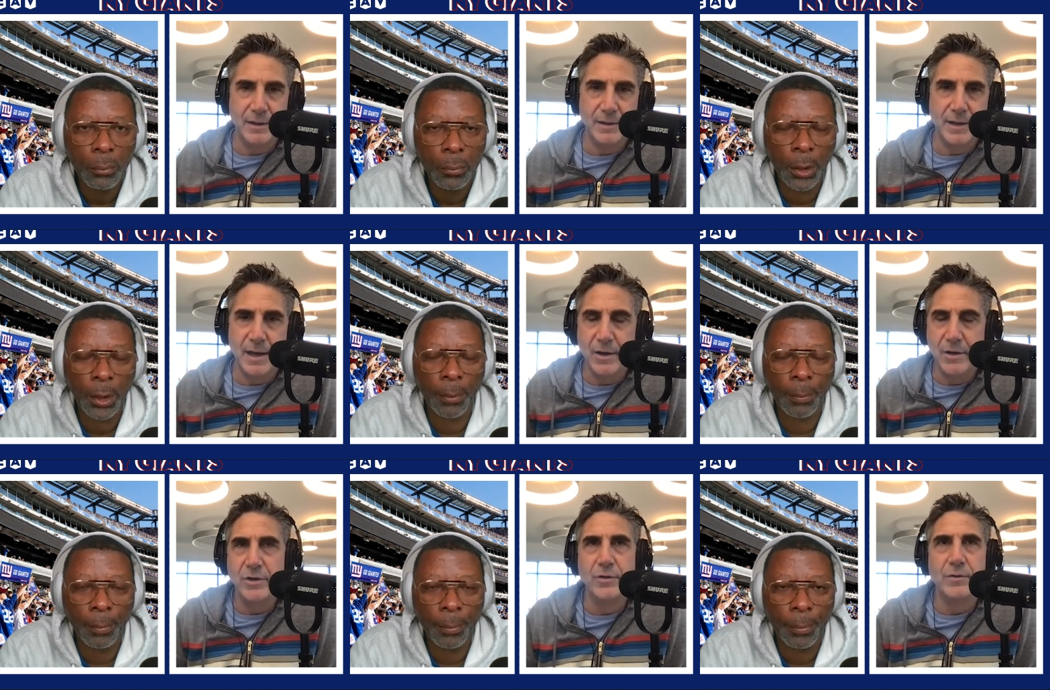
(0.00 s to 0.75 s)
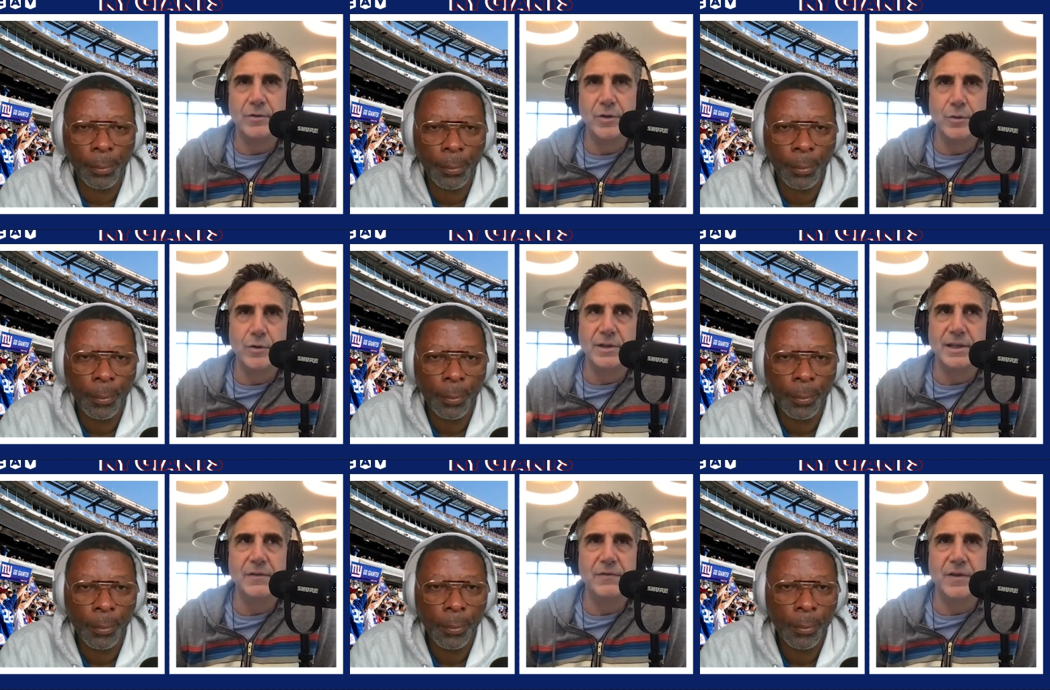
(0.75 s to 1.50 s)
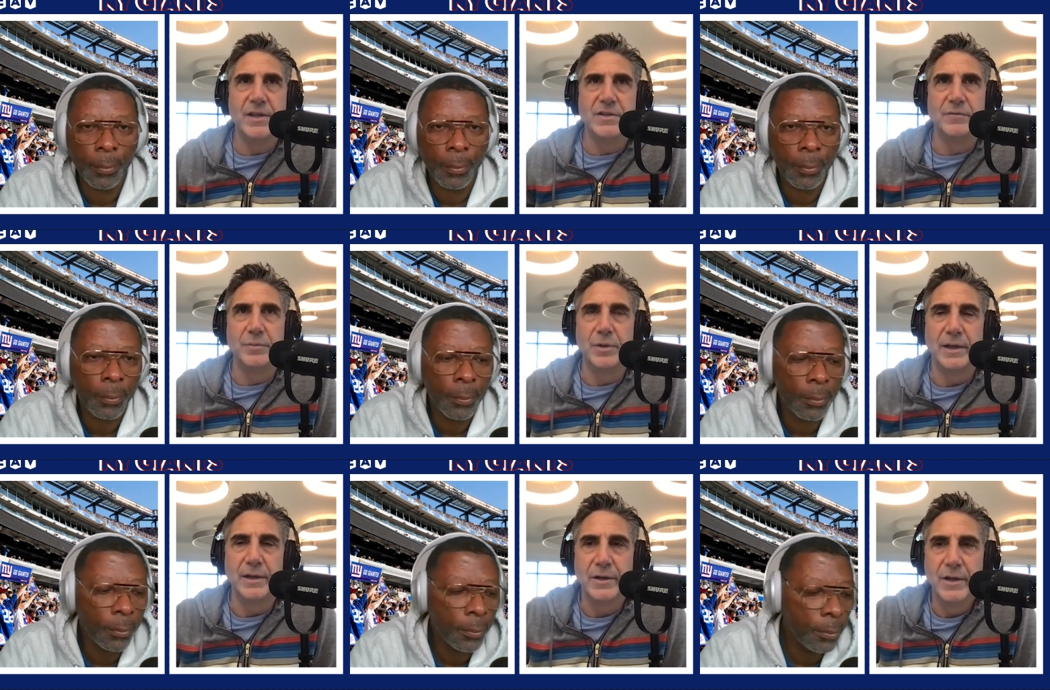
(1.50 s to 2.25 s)
Speaker 1: Now yeah. I know you you were a defensive
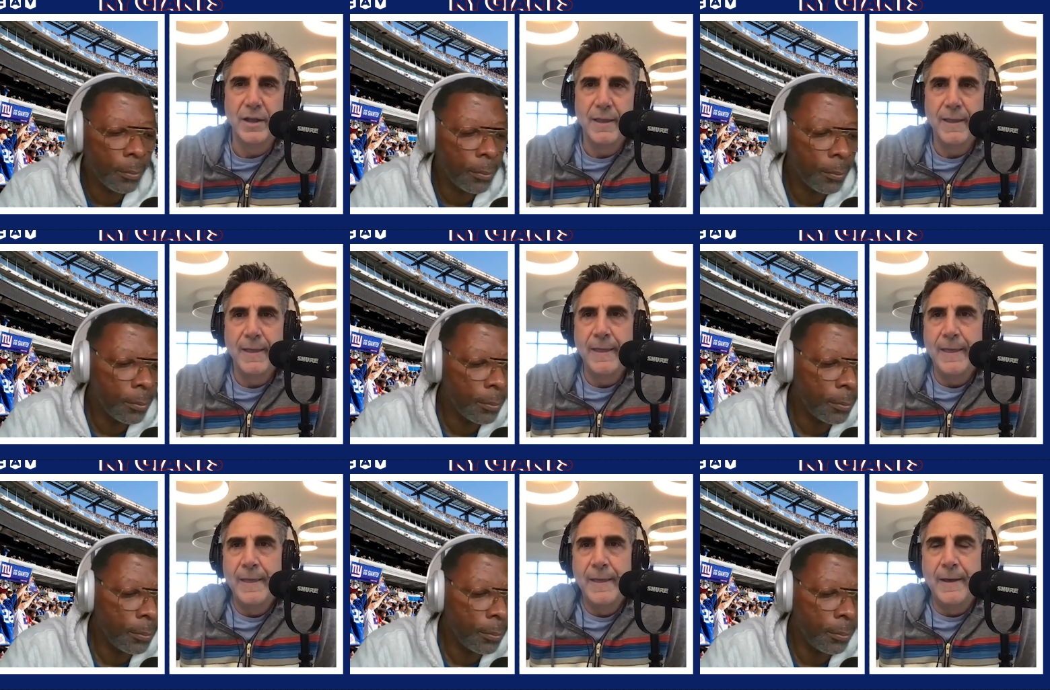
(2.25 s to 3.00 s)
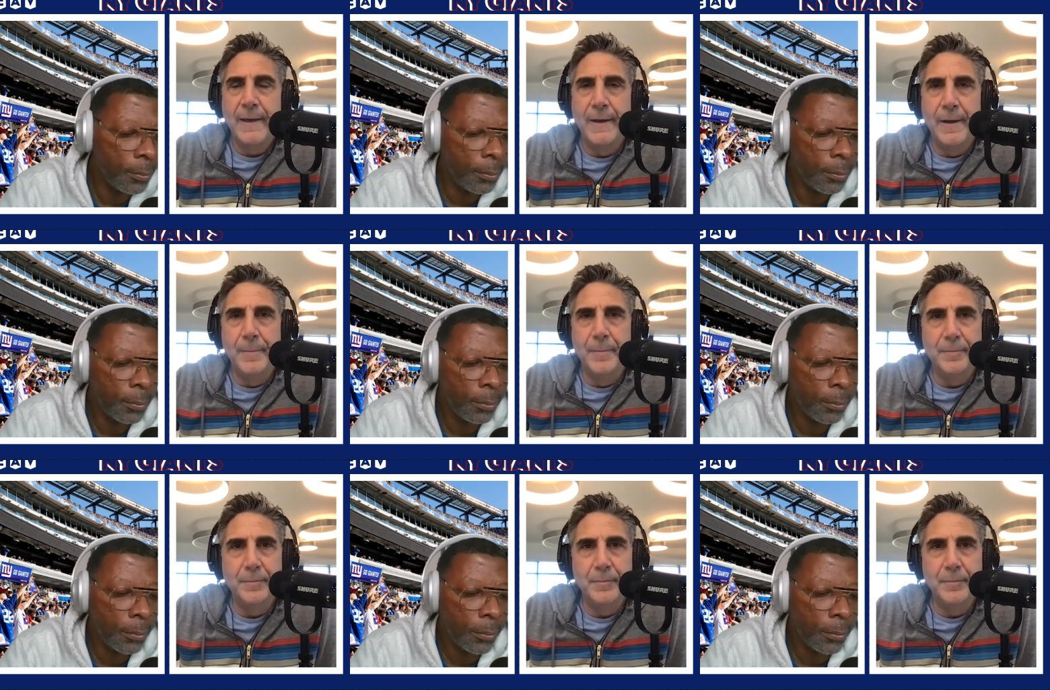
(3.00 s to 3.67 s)
player, um,